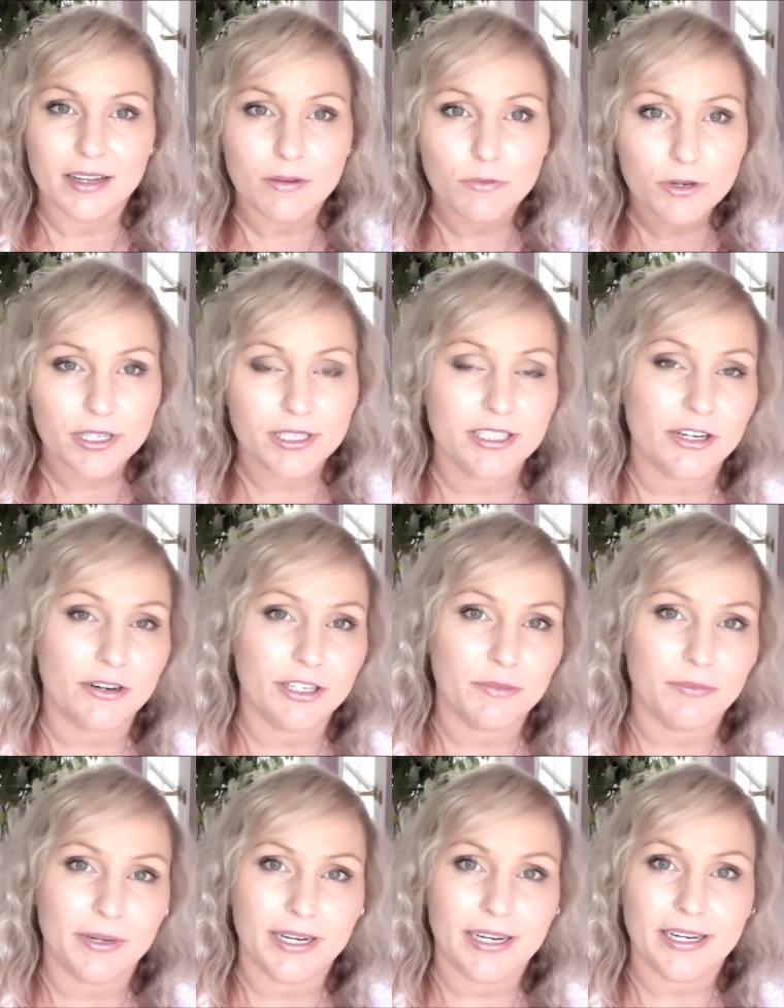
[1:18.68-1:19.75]
what it's going
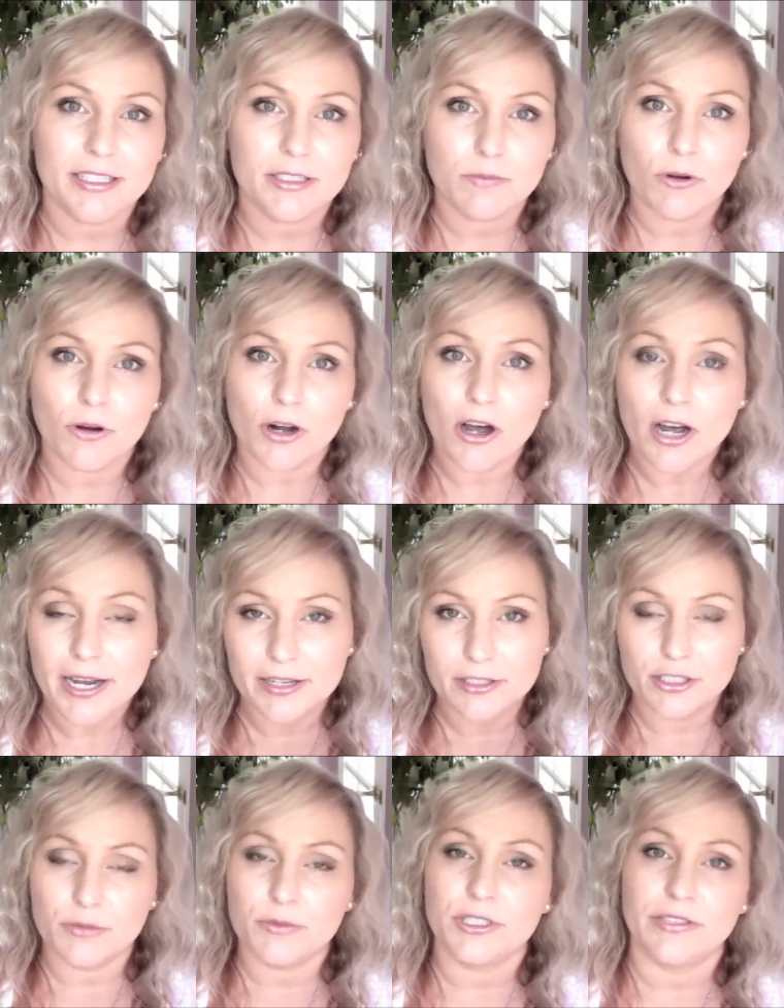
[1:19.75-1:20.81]
to be is what I
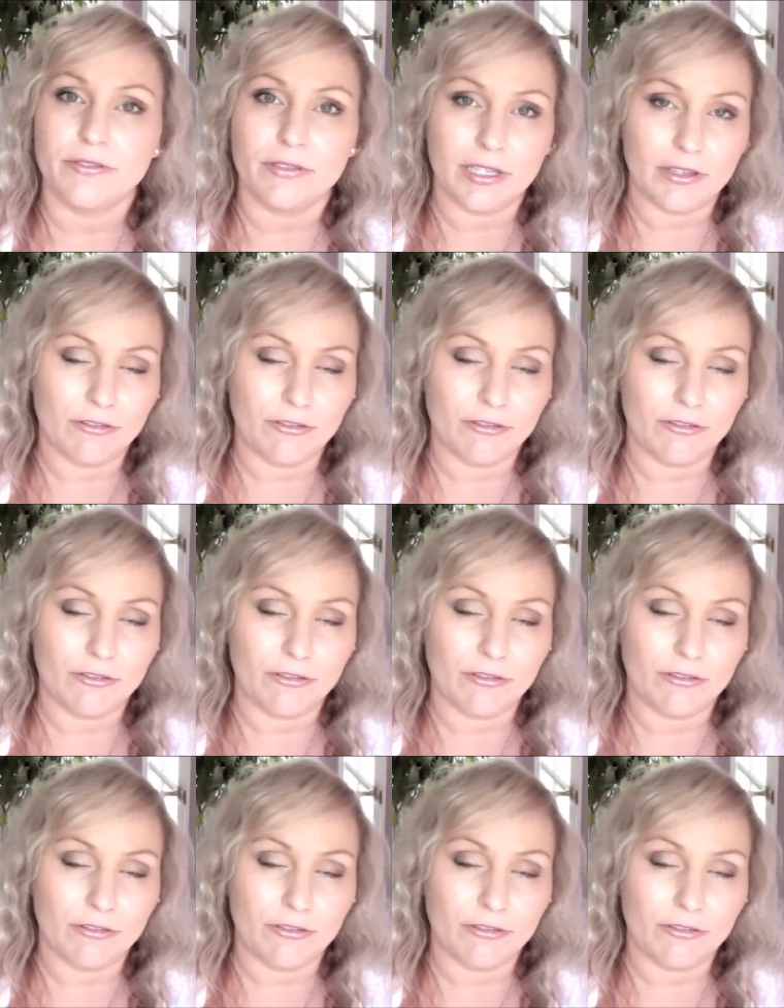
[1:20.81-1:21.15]
intuitively